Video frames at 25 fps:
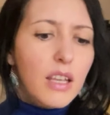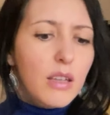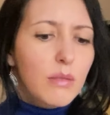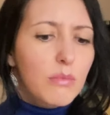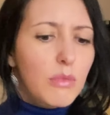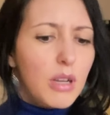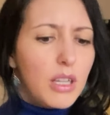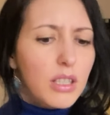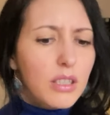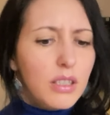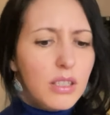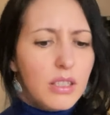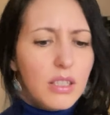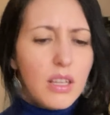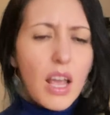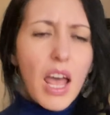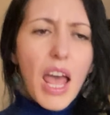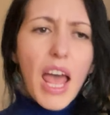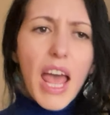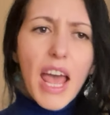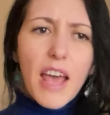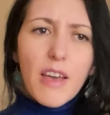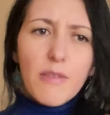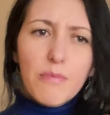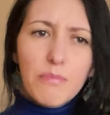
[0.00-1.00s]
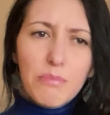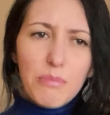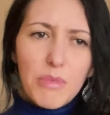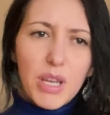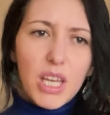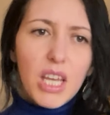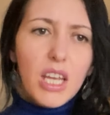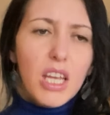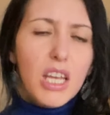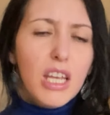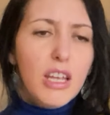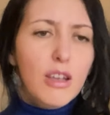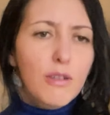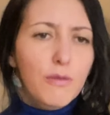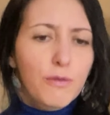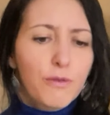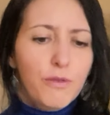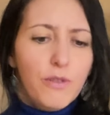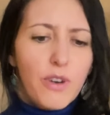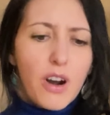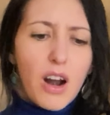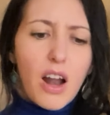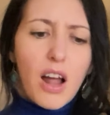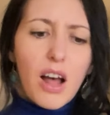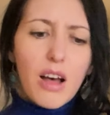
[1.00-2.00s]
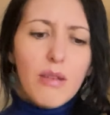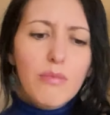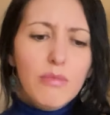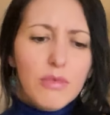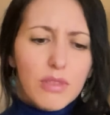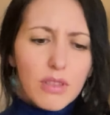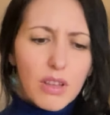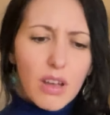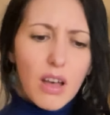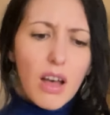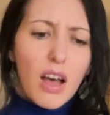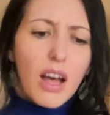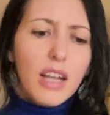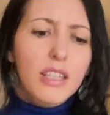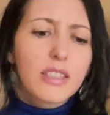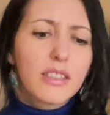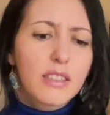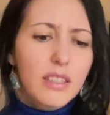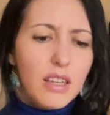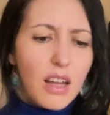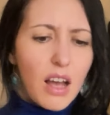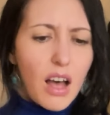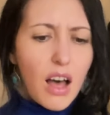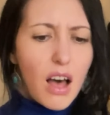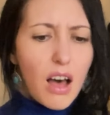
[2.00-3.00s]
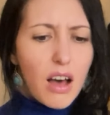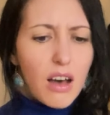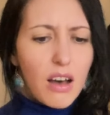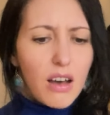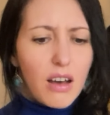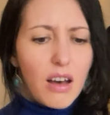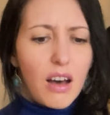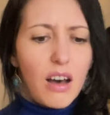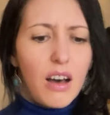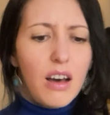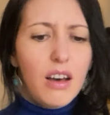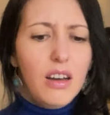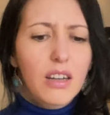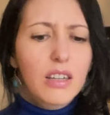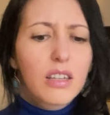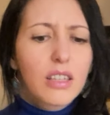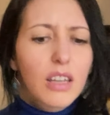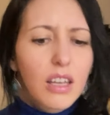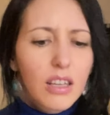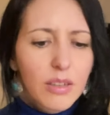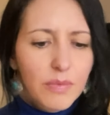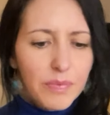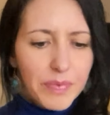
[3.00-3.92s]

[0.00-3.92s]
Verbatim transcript: name and save me from the dark.